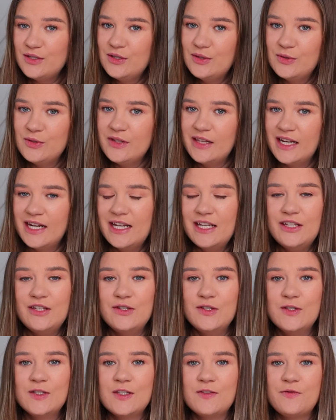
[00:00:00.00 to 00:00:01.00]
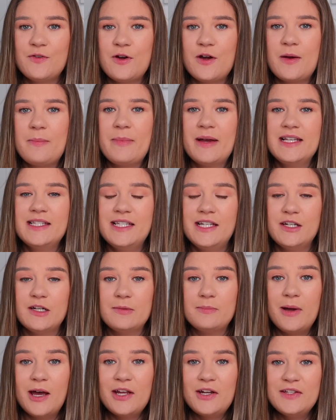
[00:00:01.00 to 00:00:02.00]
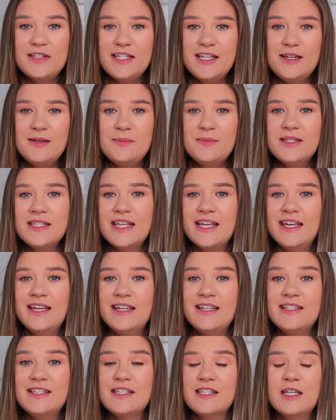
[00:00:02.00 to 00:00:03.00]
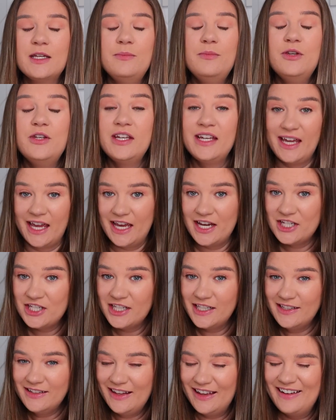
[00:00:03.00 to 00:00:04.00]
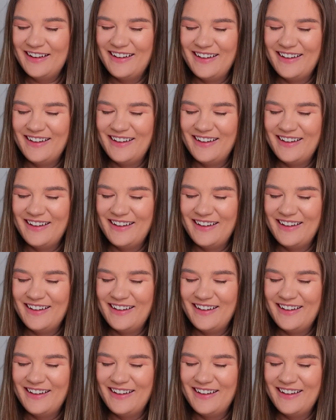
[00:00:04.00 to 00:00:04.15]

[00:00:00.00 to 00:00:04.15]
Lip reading: tool that I use for my senior model teams is communication